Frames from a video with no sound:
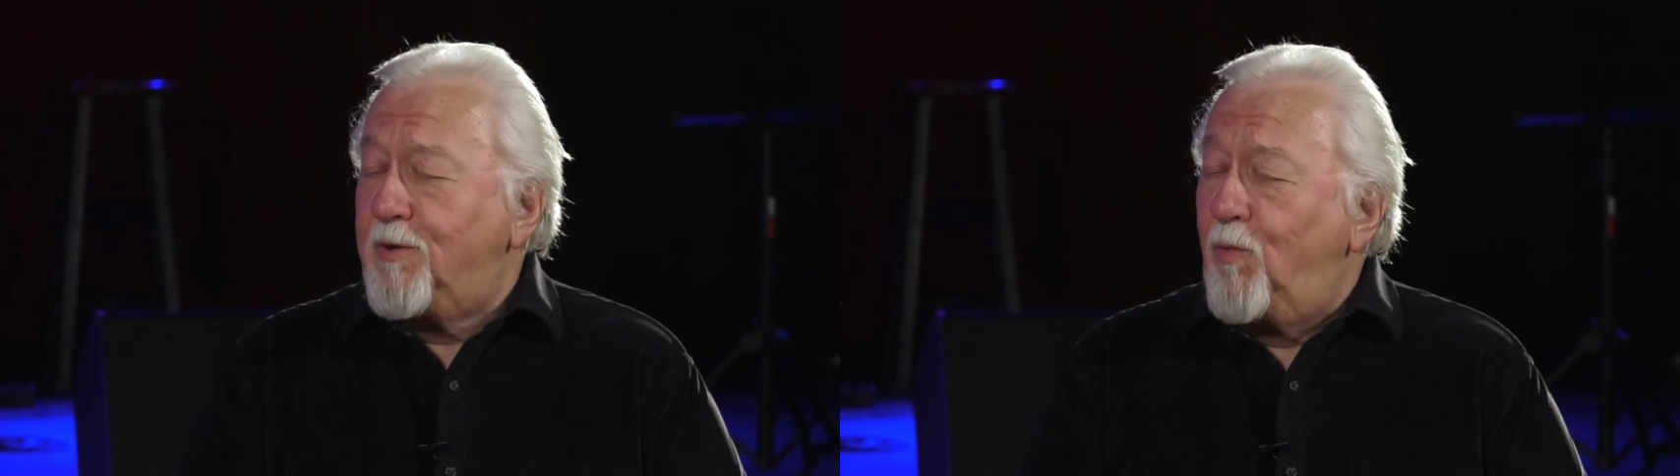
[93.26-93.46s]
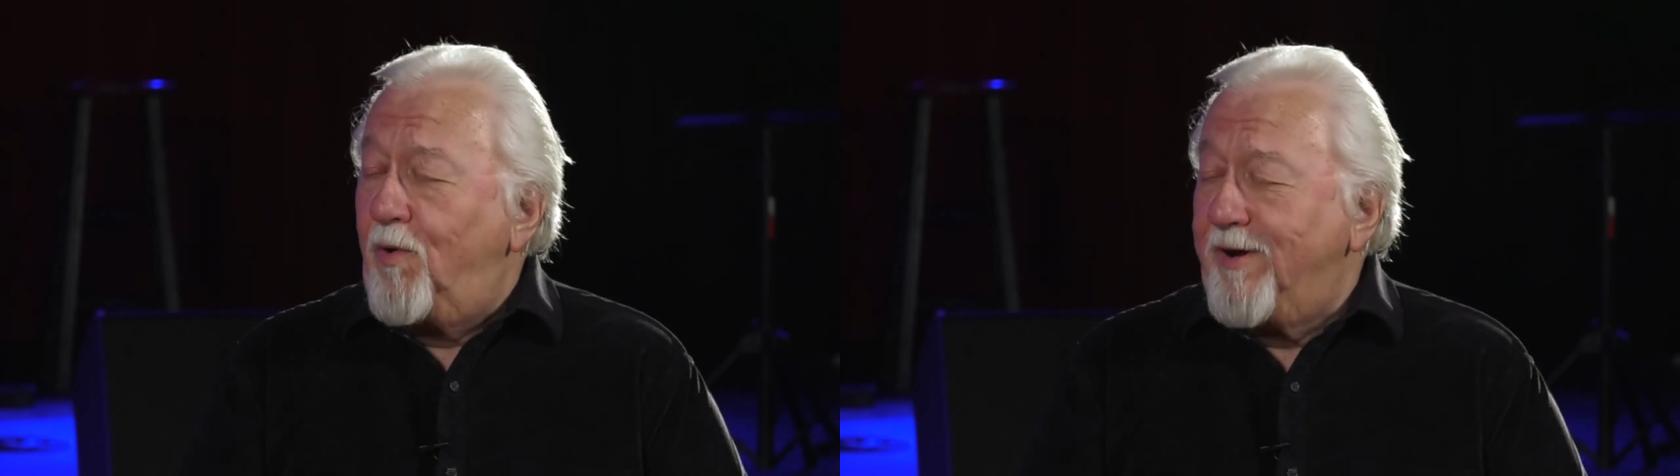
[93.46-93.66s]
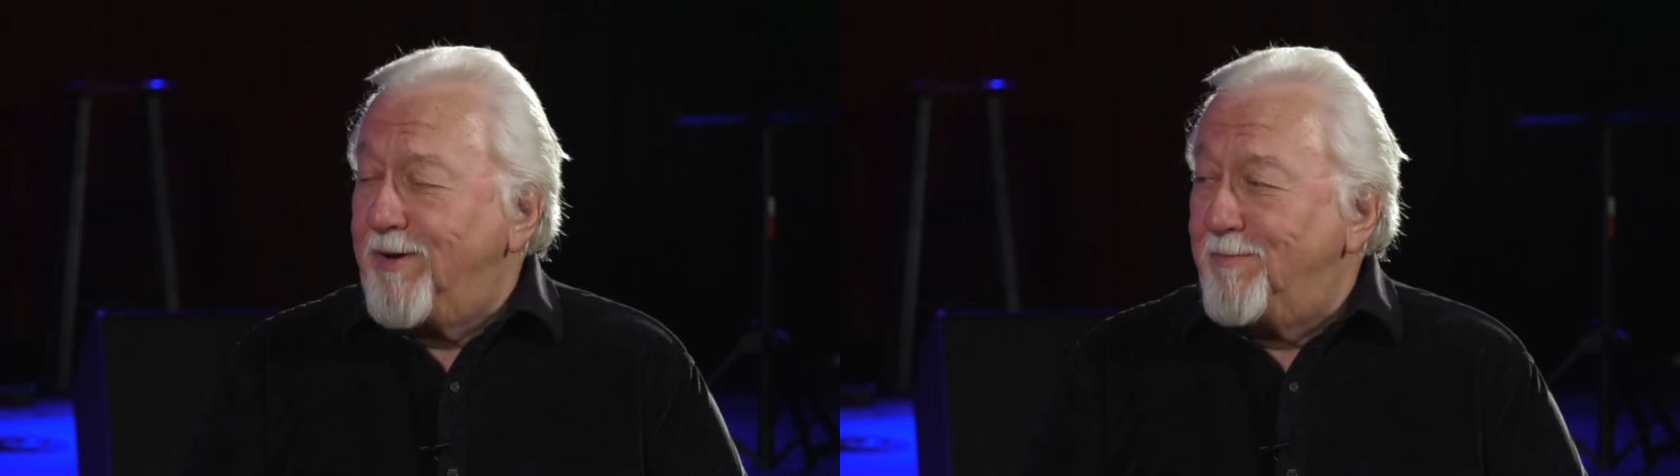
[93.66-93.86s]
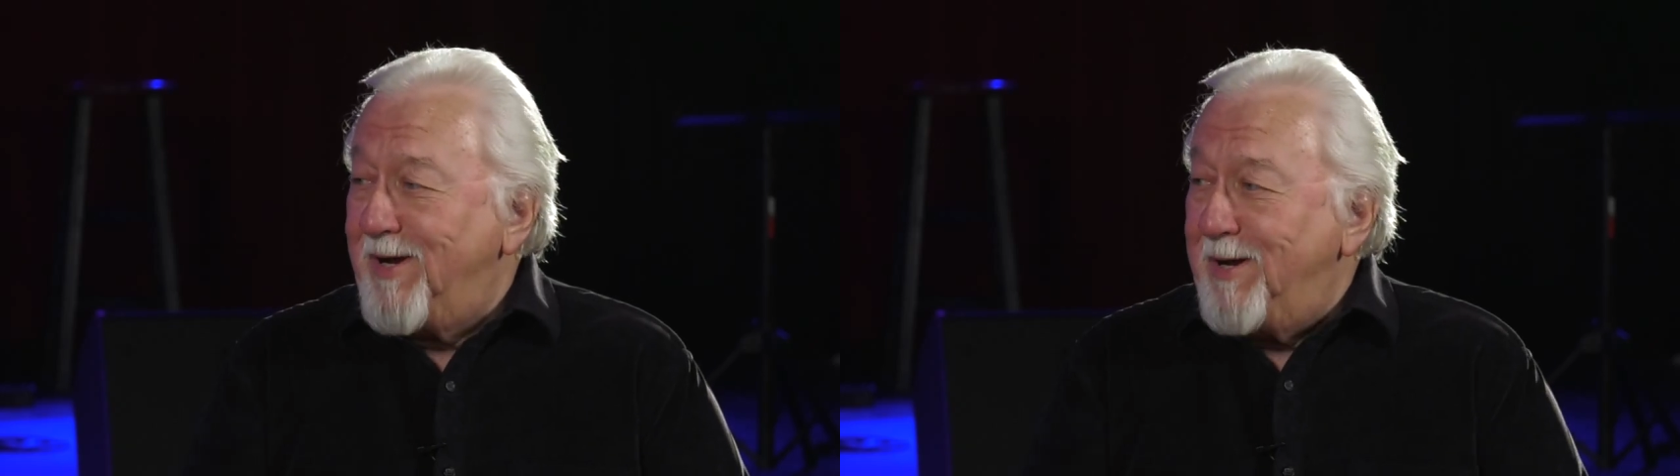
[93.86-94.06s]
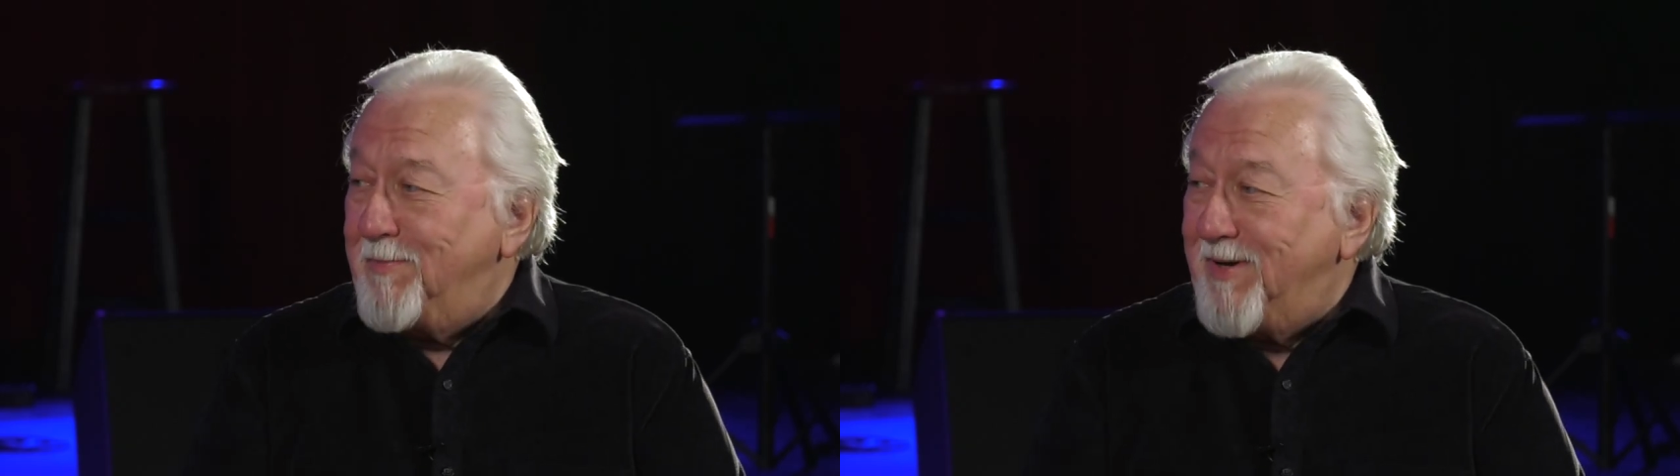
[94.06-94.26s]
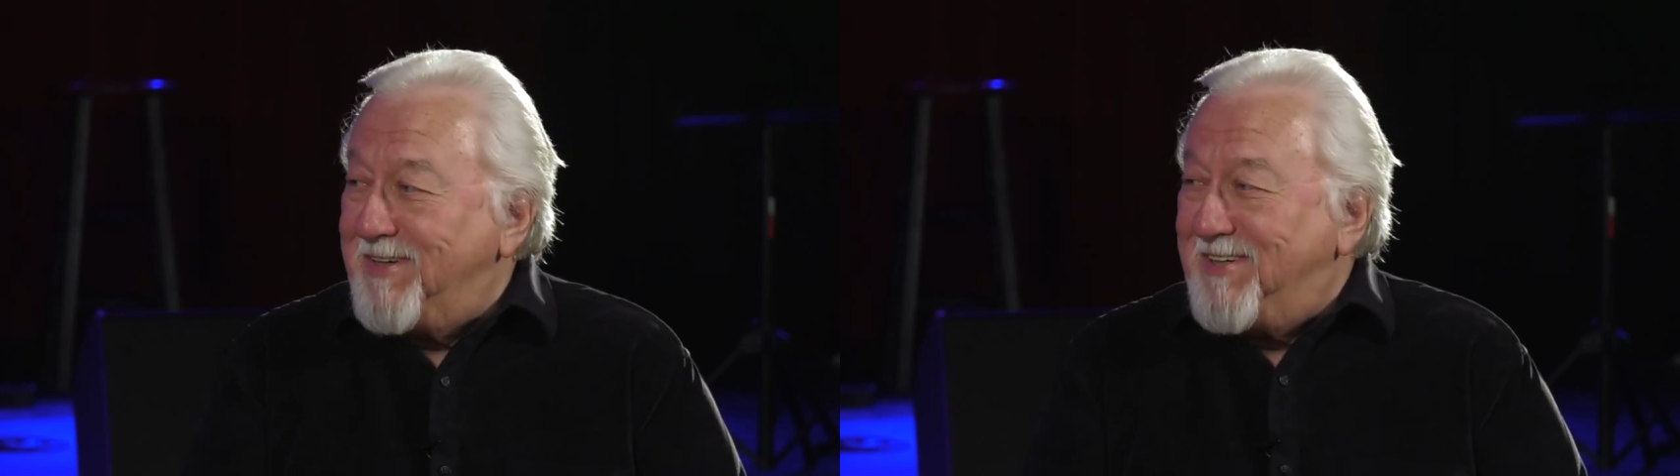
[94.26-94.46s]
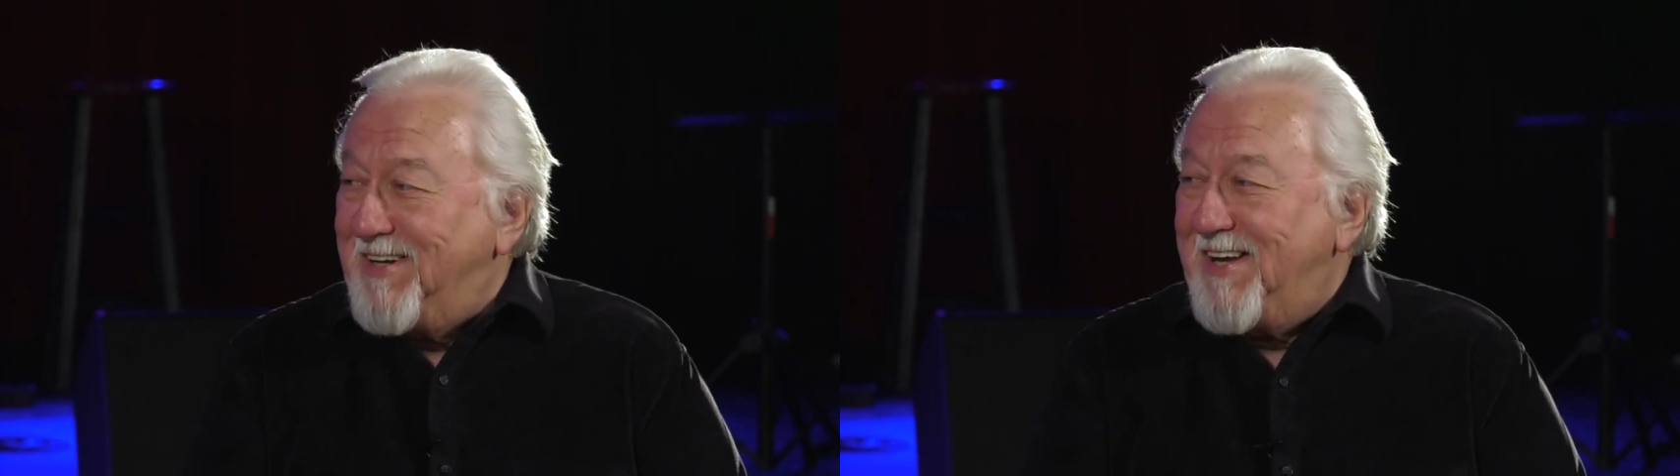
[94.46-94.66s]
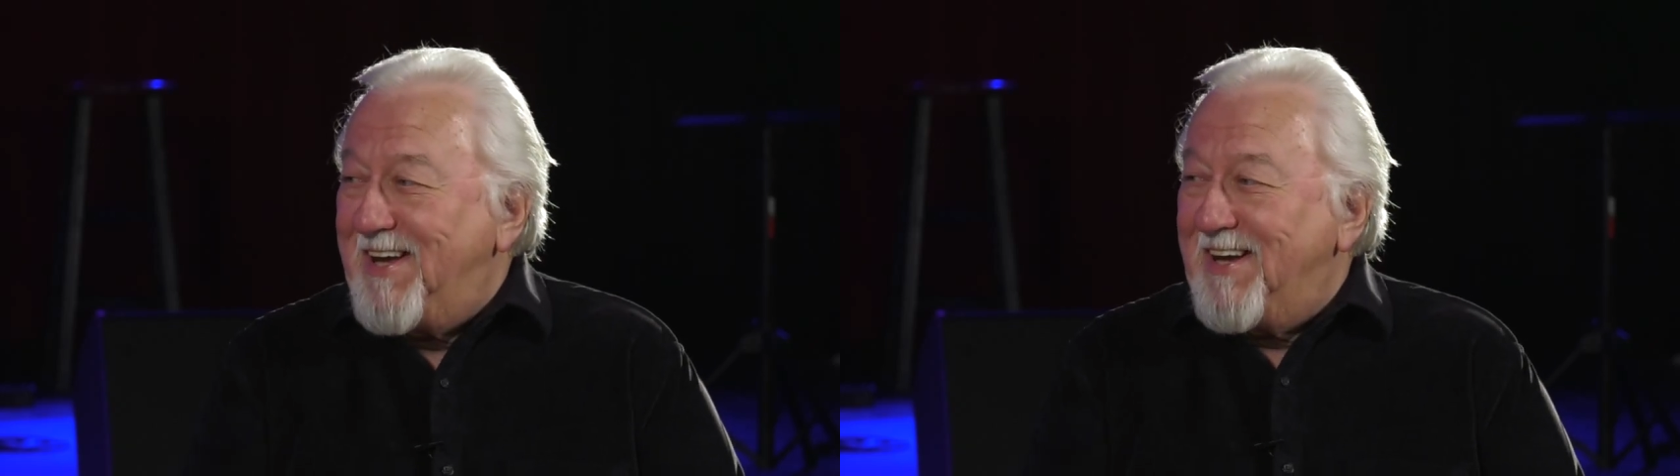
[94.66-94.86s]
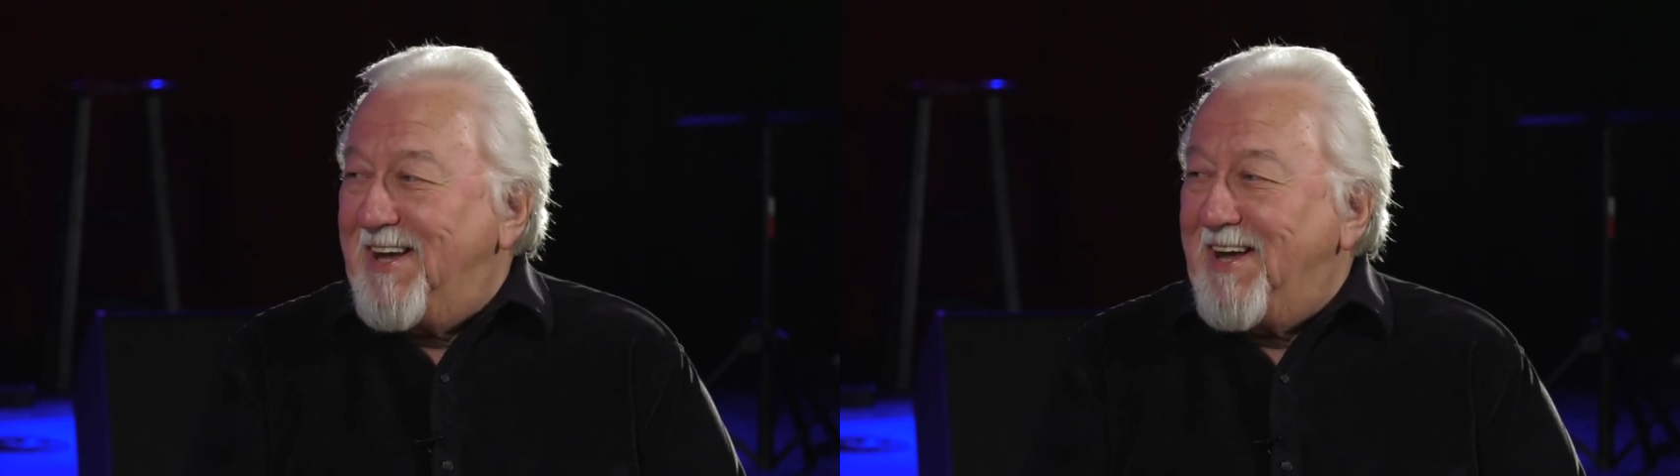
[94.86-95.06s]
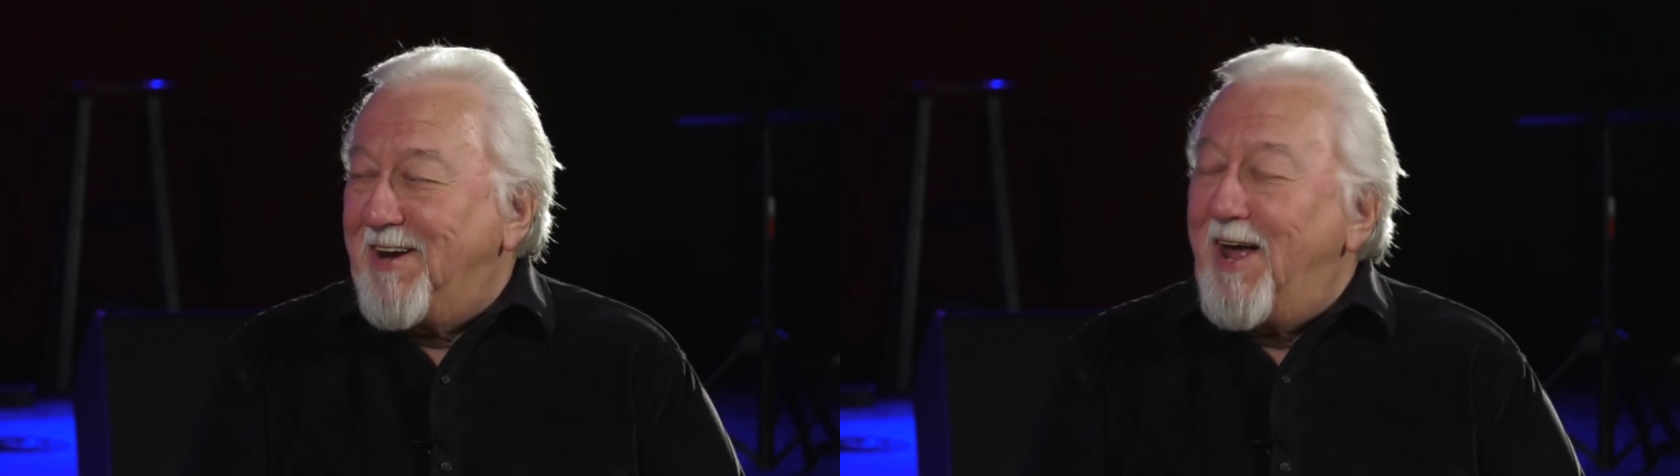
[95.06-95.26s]
to wanted me, but
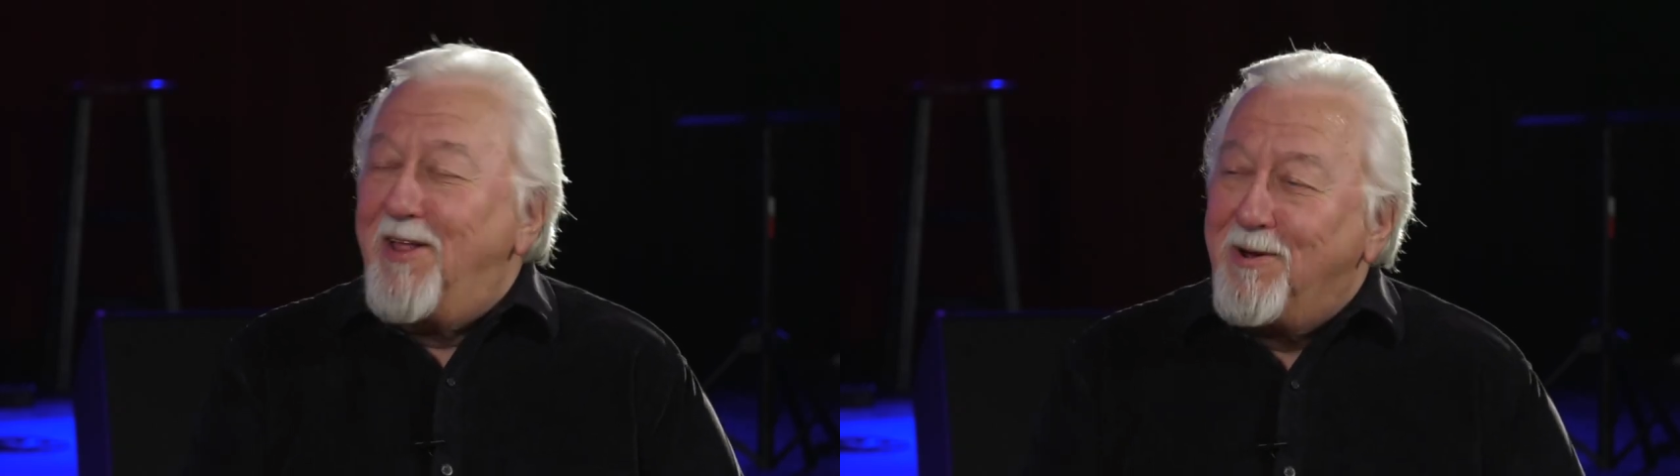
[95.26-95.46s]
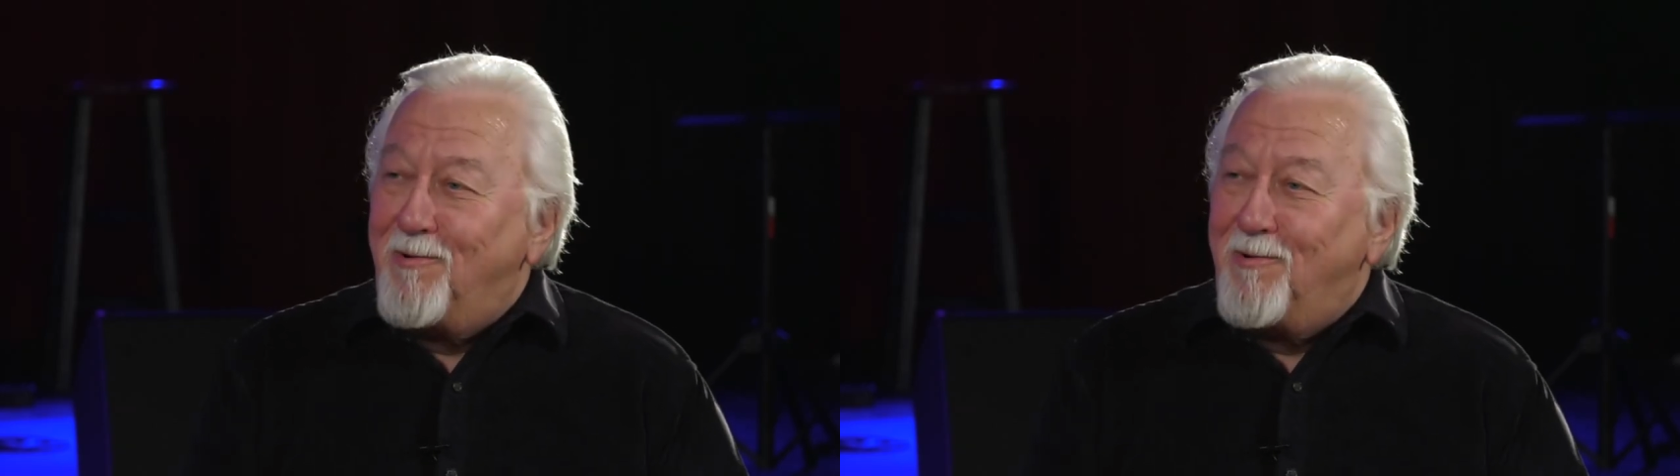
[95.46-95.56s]
now they